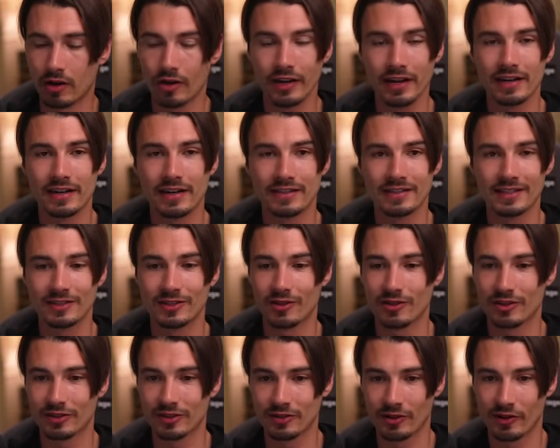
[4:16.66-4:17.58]
Okay, and as I
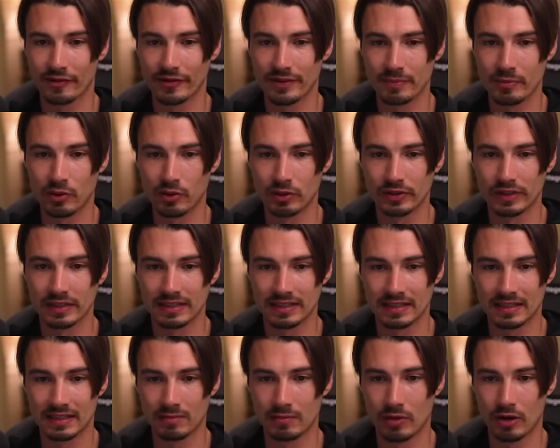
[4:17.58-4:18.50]
talked, it already pulled this
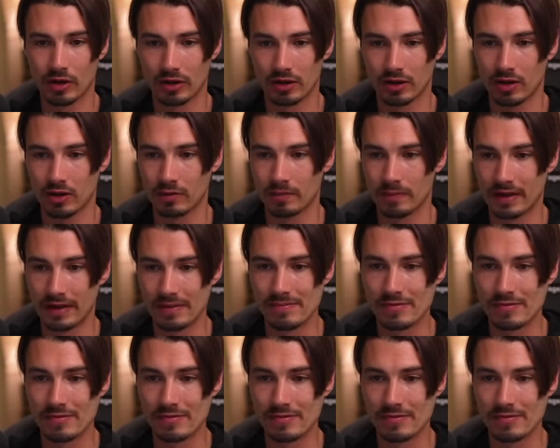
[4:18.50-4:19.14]
little model on my